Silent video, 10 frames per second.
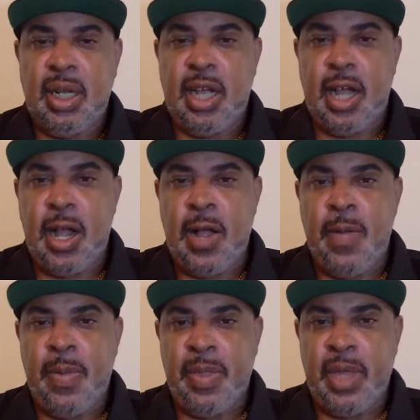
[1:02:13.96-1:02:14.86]

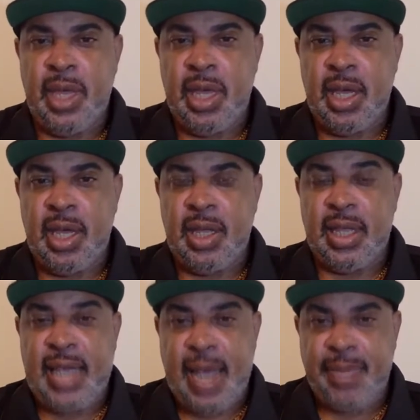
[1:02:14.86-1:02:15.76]

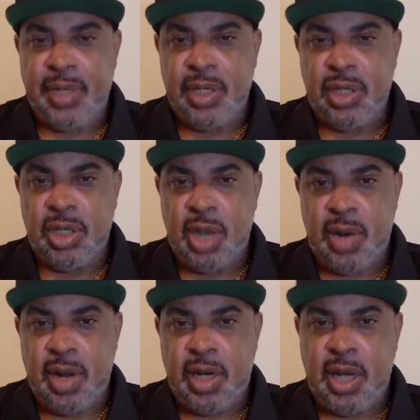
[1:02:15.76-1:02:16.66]
the captain
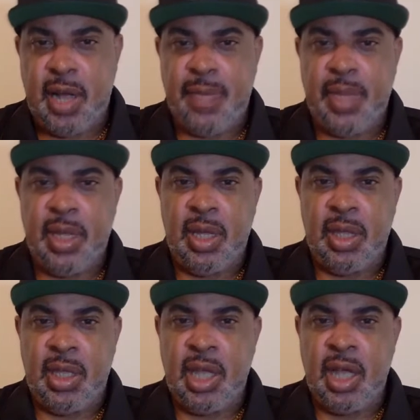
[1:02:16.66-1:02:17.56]
Gerard,
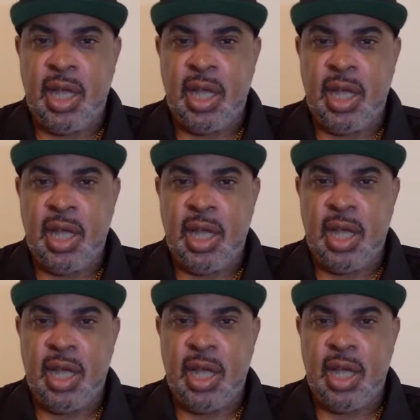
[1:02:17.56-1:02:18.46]
the youngster from
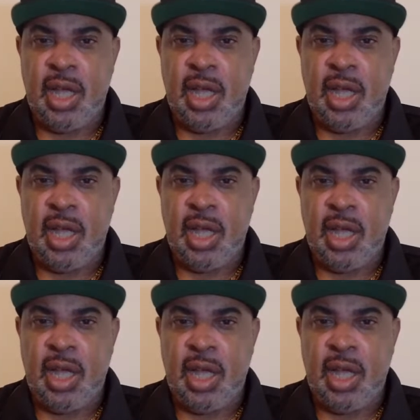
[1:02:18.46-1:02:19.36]
Somerset,
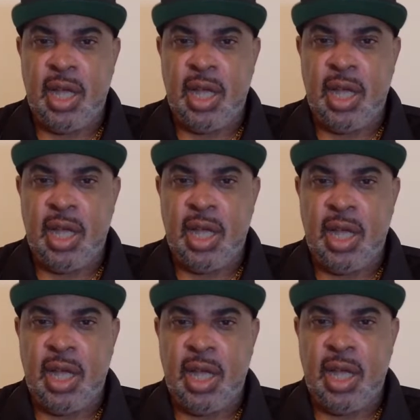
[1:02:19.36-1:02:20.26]
Proctor.
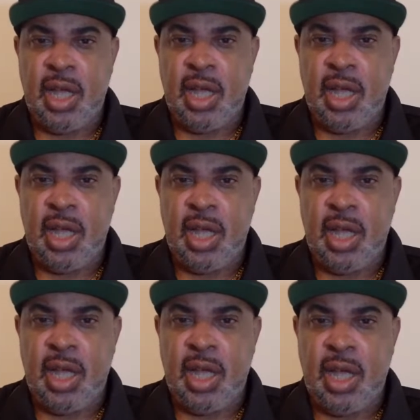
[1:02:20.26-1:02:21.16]
So
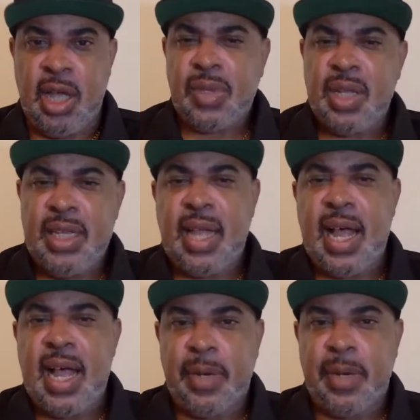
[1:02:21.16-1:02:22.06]
these
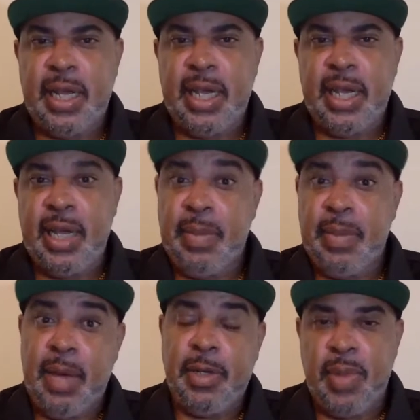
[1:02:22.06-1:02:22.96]
guys are playing
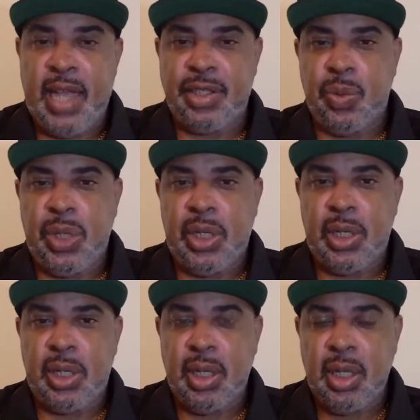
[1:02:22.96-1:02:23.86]
maybe 2 matches a week.